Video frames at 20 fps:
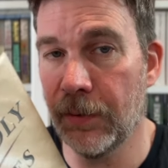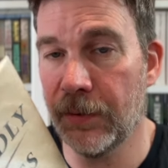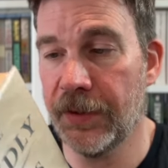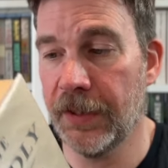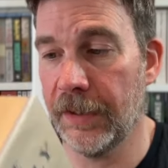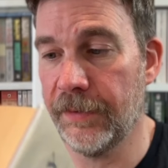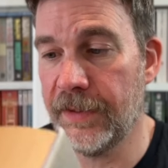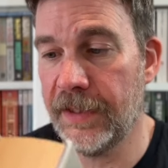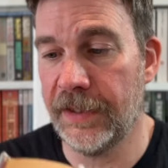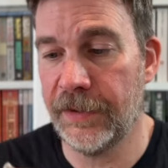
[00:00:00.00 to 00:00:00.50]

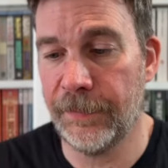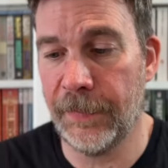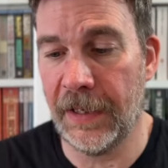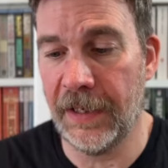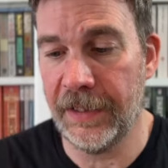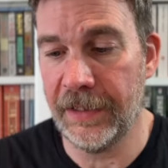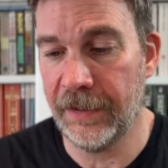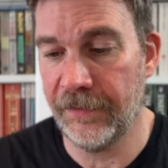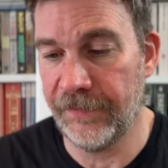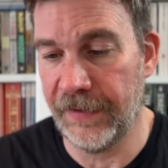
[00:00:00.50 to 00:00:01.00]
So
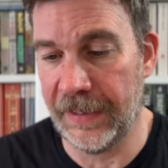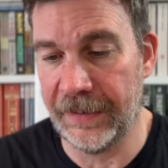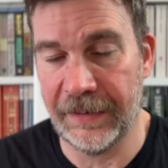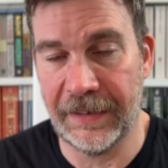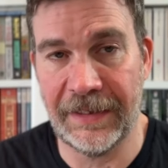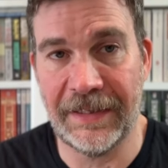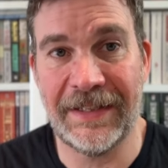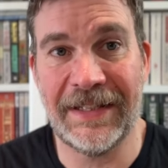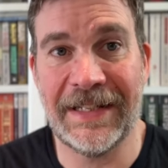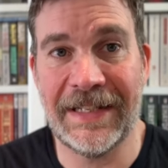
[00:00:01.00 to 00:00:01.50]
despite the fact that
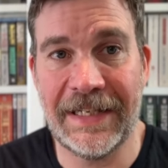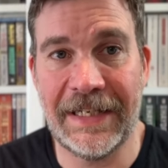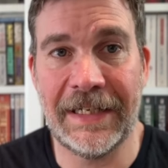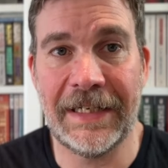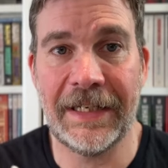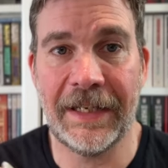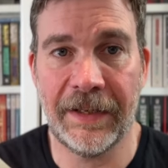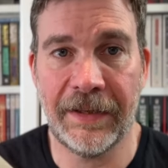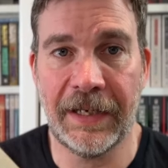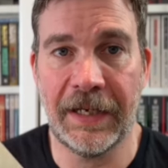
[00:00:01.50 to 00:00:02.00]
it's
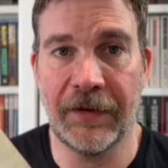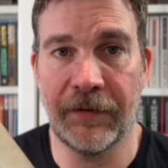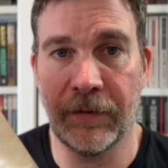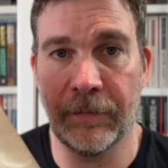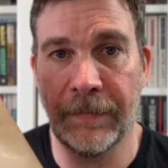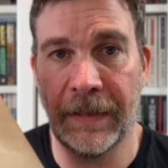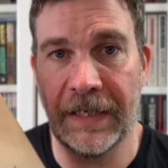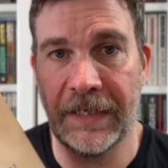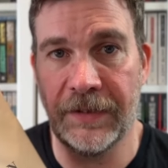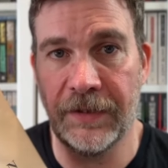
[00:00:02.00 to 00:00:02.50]
nearly
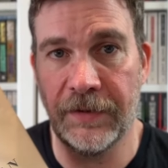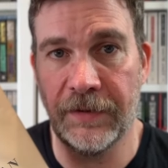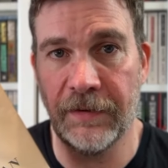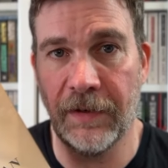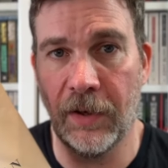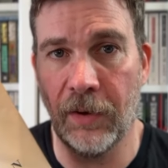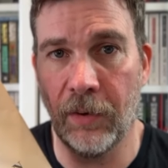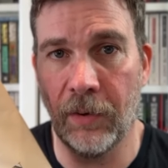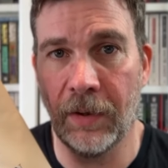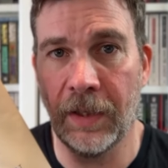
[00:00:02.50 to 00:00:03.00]
1,000 pages
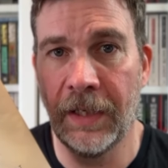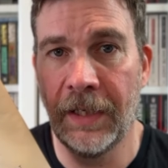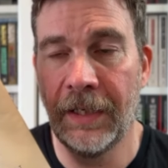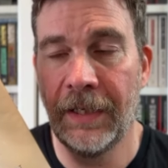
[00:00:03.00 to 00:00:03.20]
long,